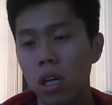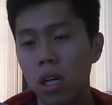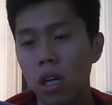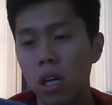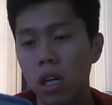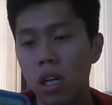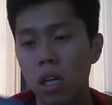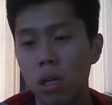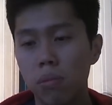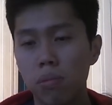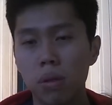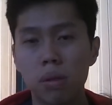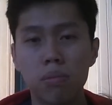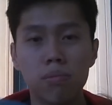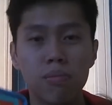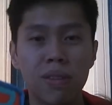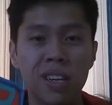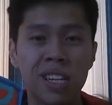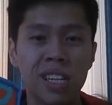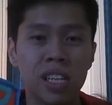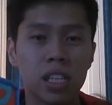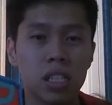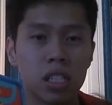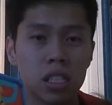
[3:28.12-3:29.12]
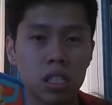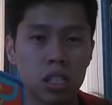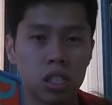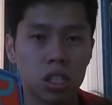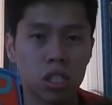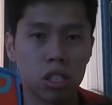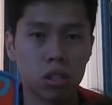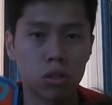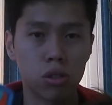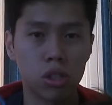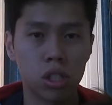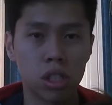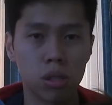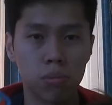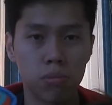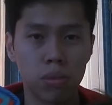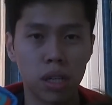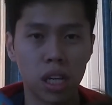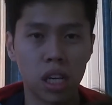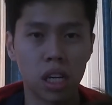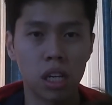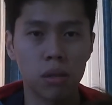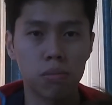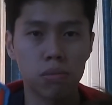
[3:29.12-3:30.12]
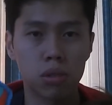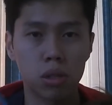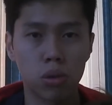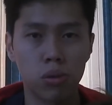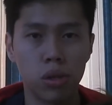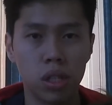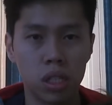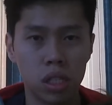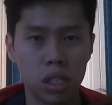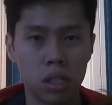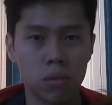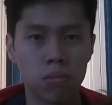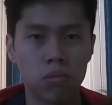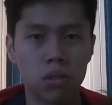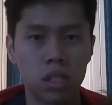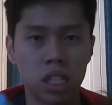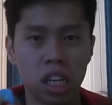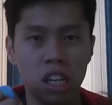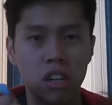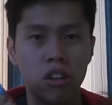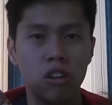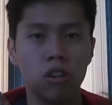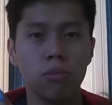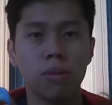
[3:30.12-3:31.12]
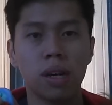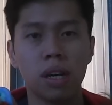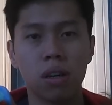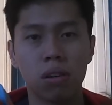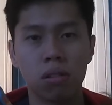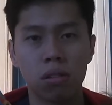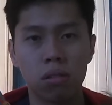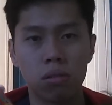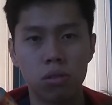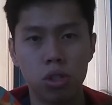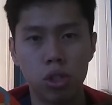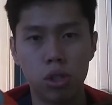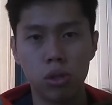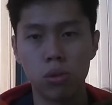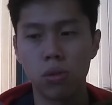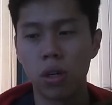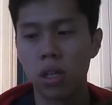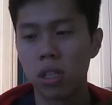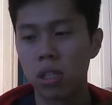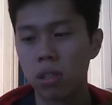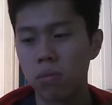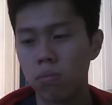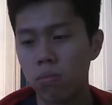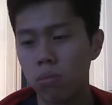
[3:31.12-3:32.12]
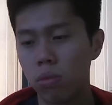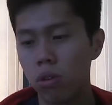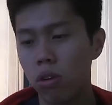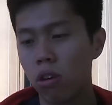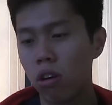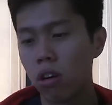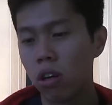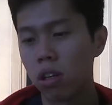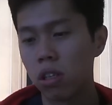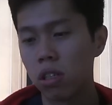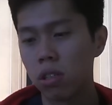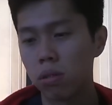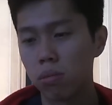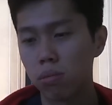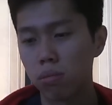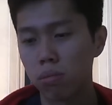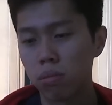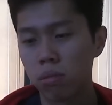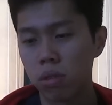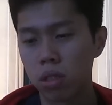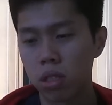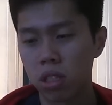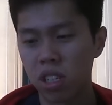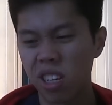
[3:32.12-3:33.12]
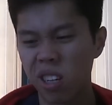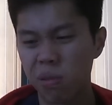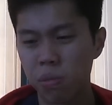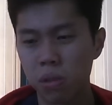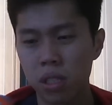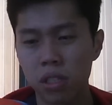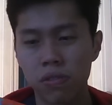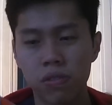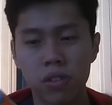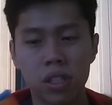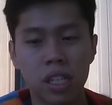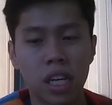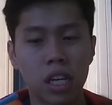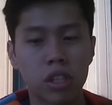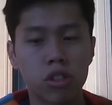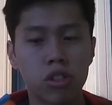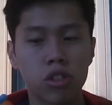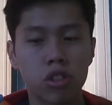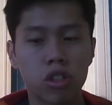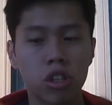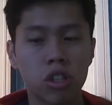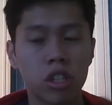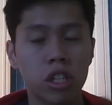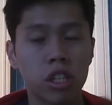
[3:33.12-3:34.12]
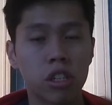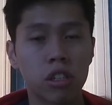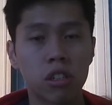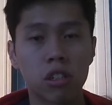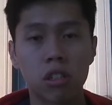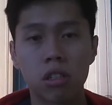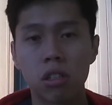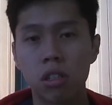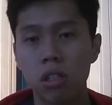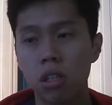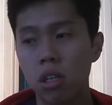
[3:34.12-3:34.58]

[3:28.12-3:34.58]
But mainly this is just so she can pick it up, squeeze it, stick it in her mouth, chew on it, gnaw on it. There's a couple different textures on here.